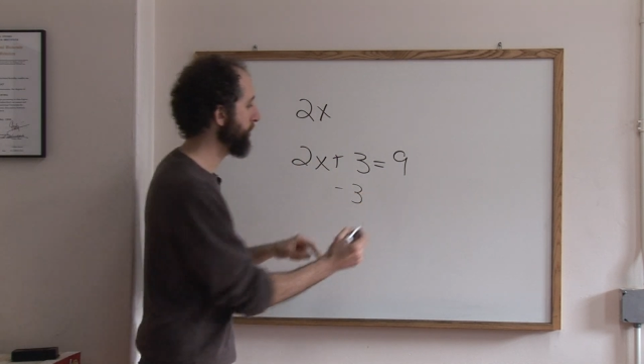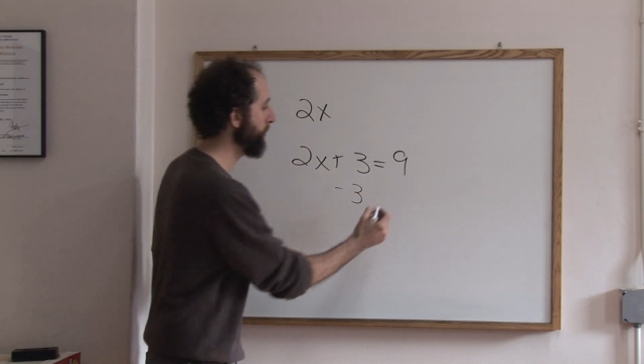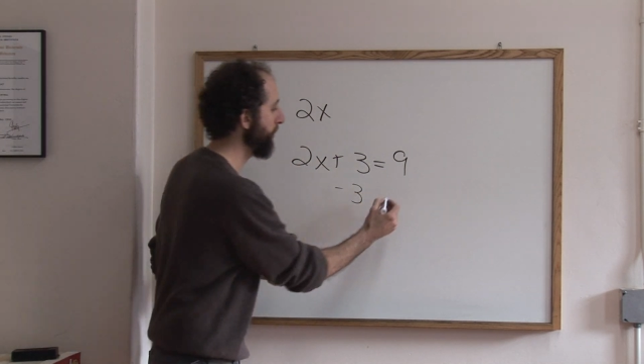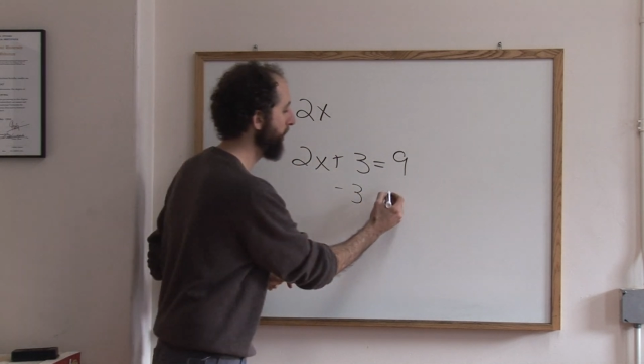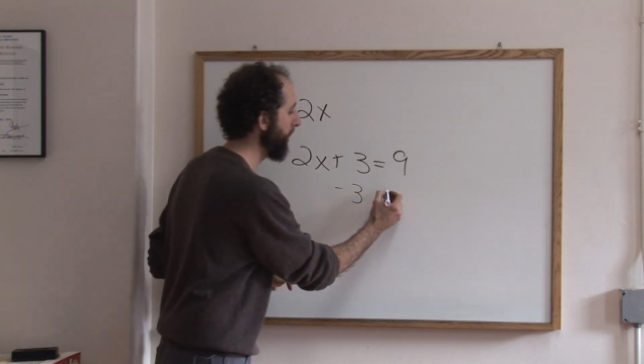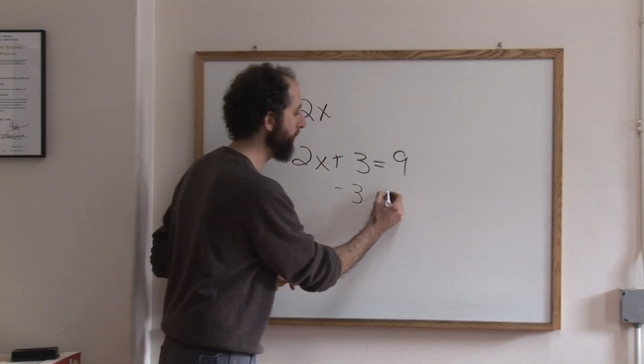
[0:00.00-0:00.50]
do
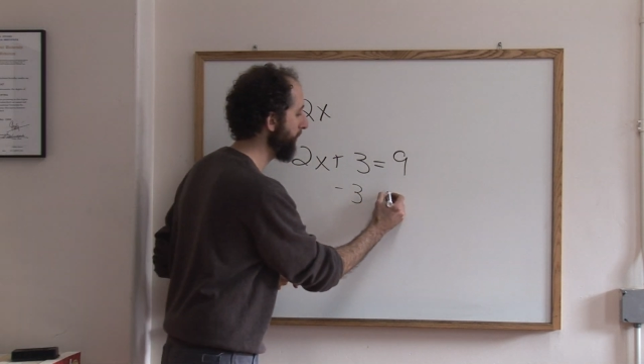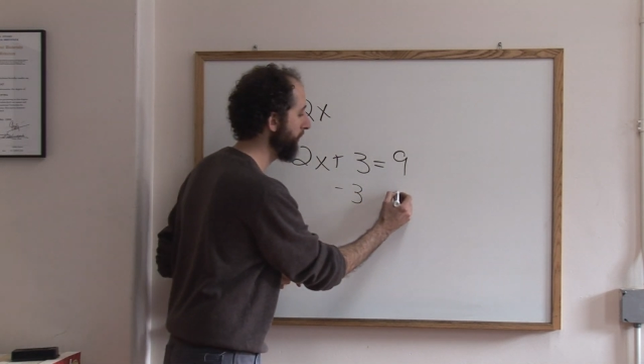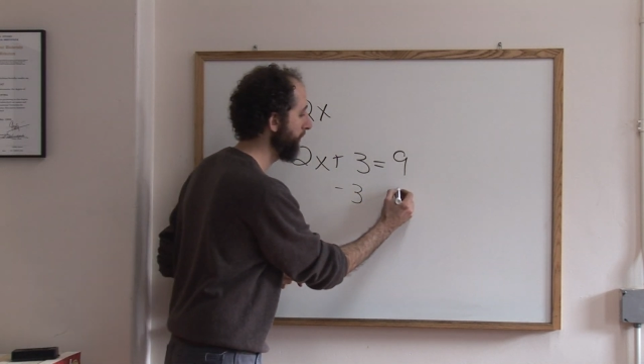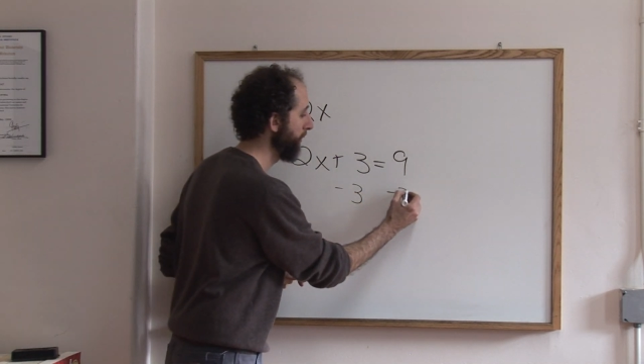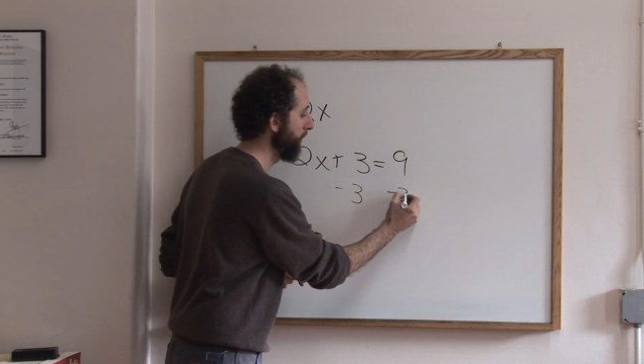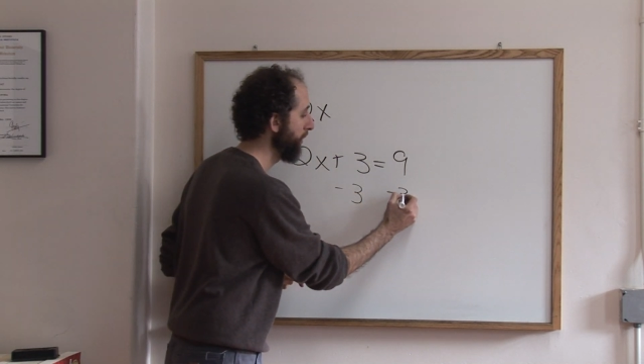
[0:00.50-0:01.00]
to the other.
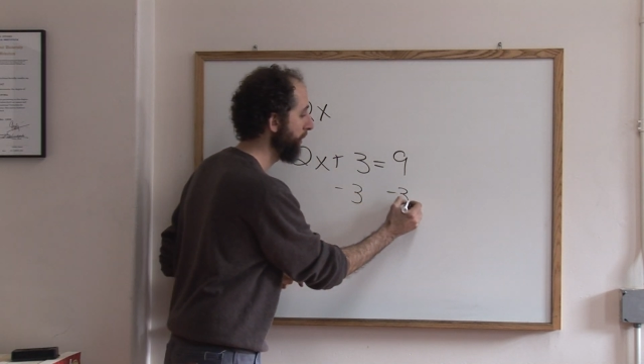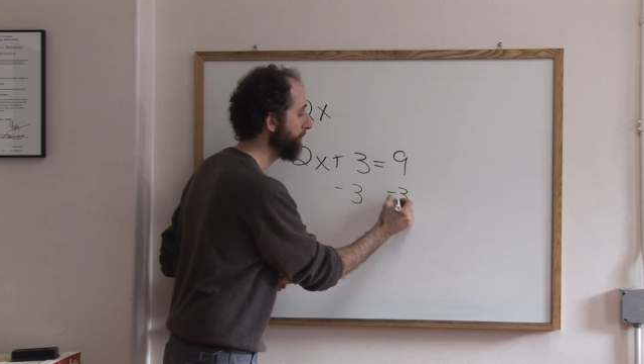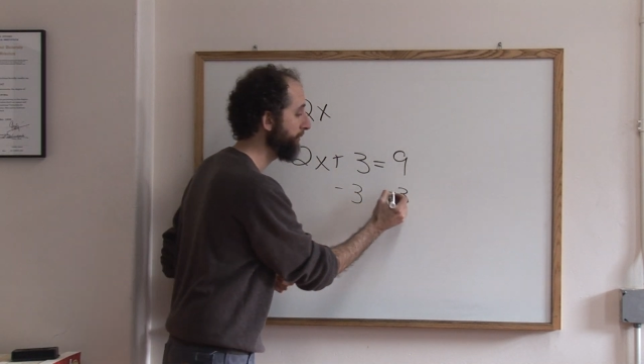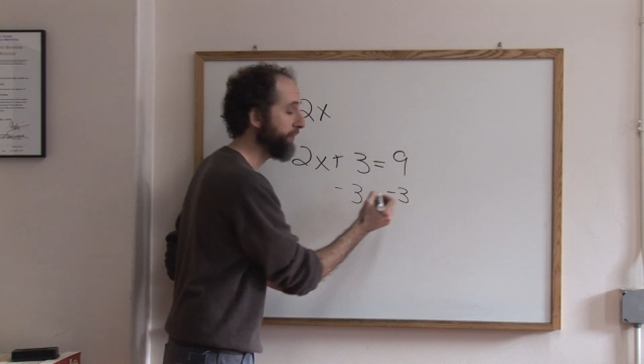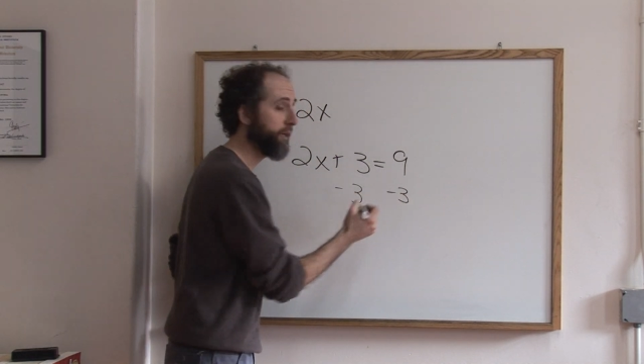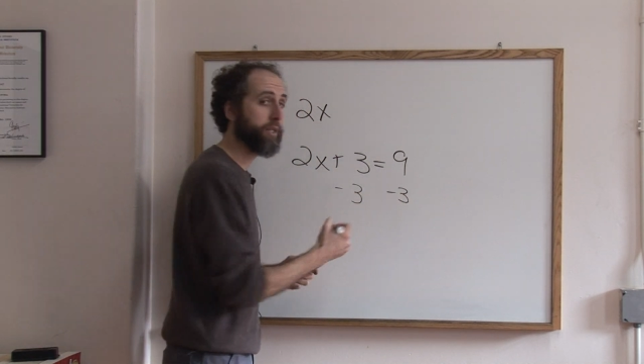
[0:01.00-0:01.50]
If
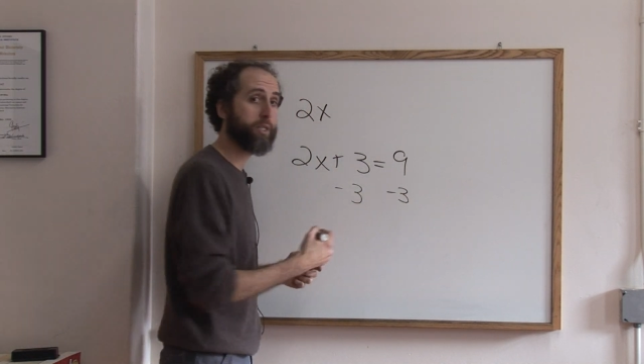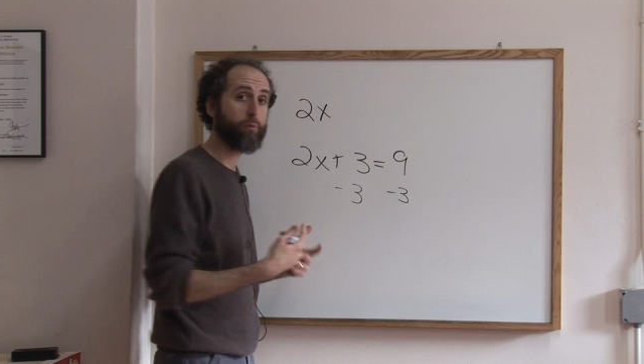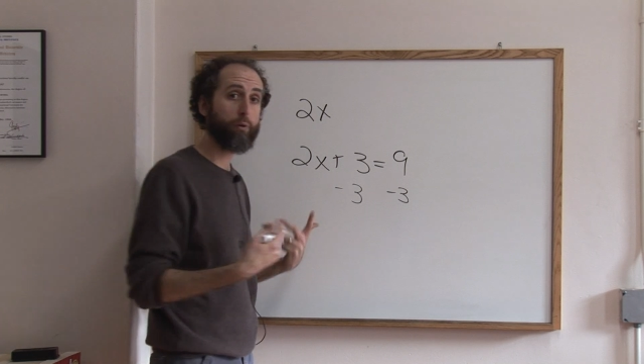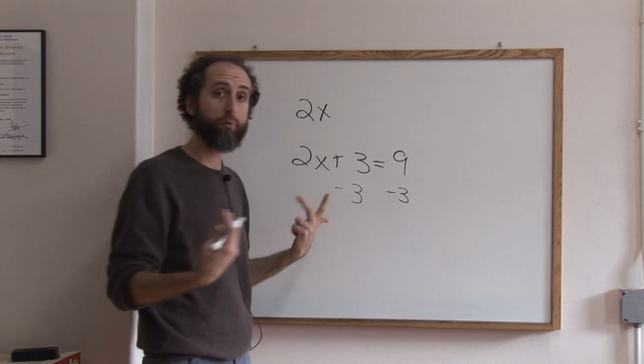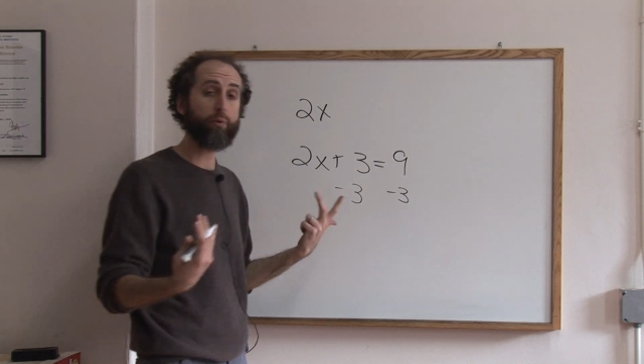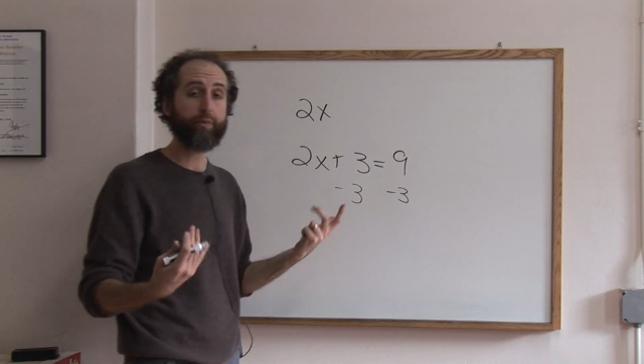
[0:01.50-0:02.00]
you follow these
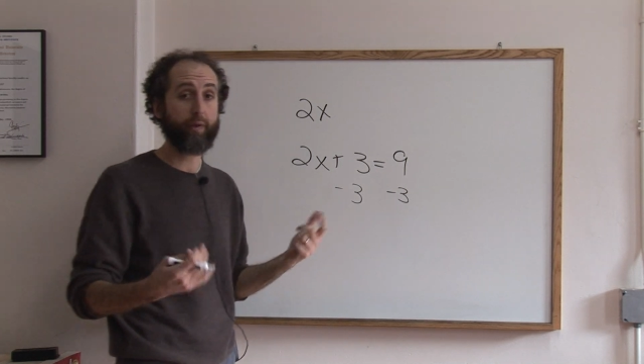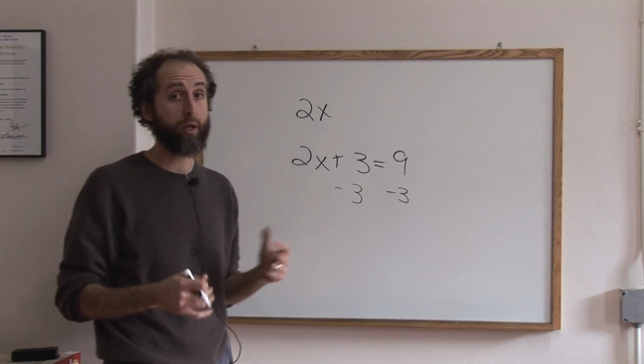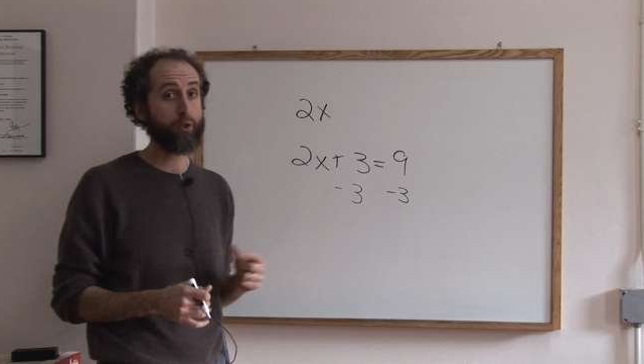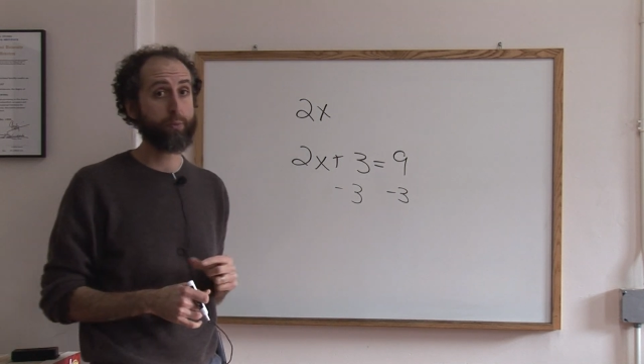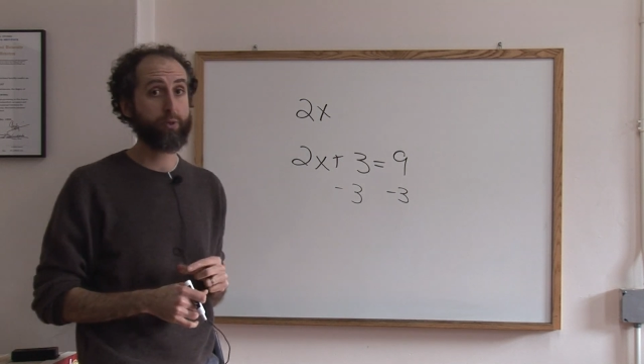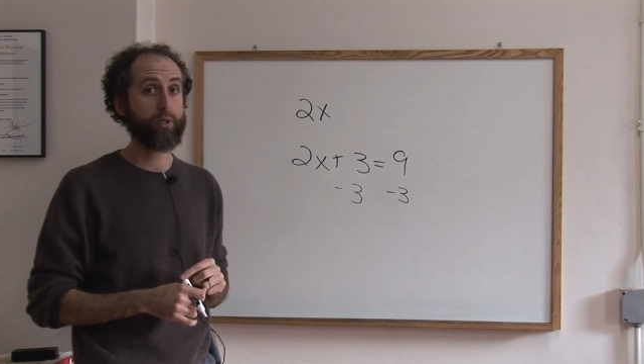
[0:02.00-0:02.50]
three rules,
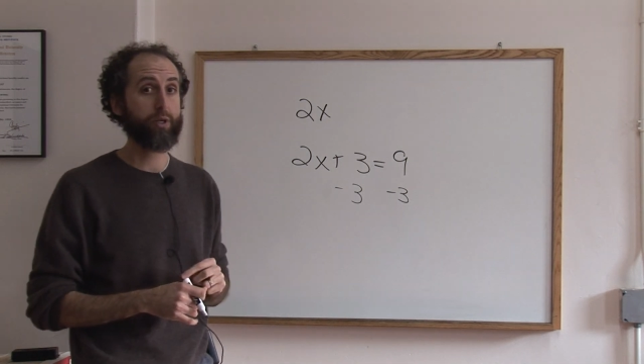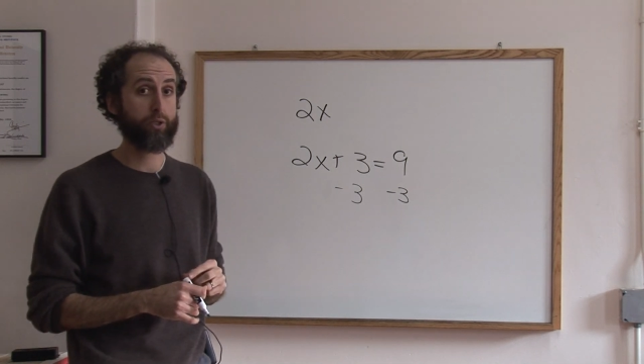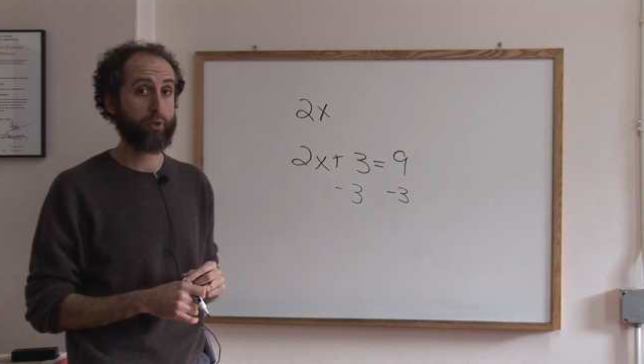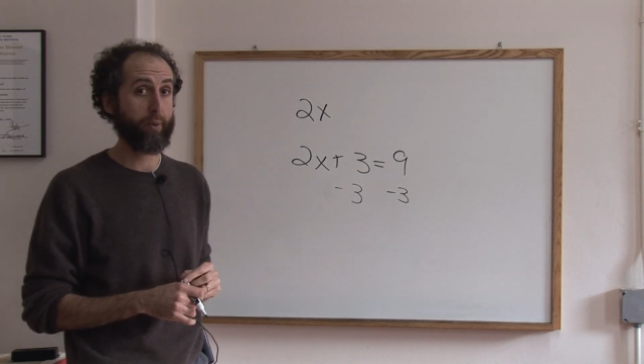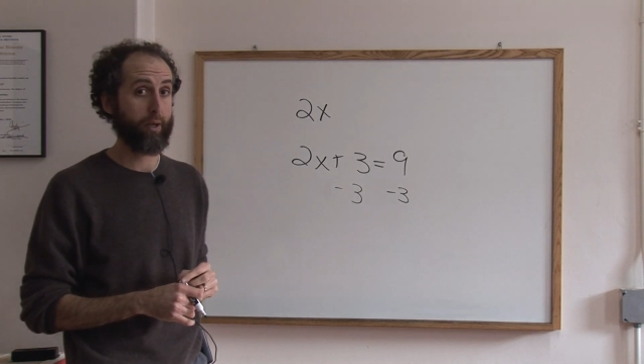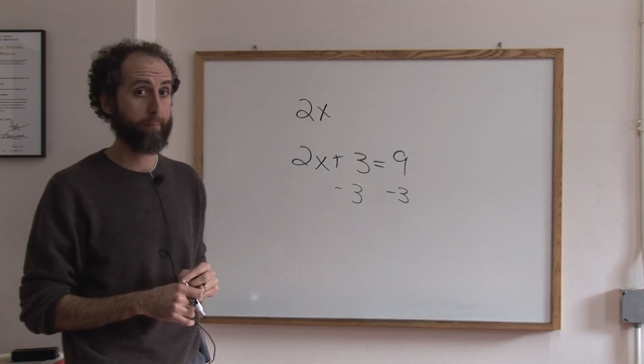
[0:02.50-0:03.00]
algebra is not
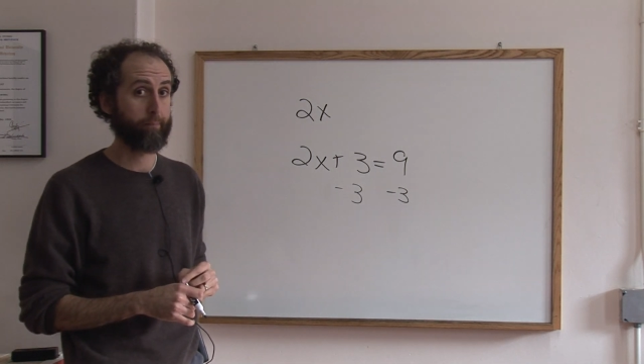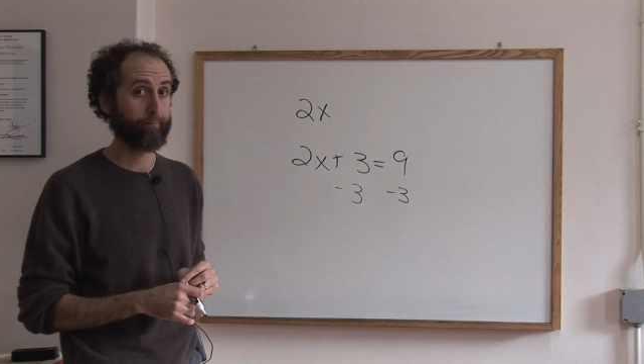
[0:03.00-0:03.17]
so bad.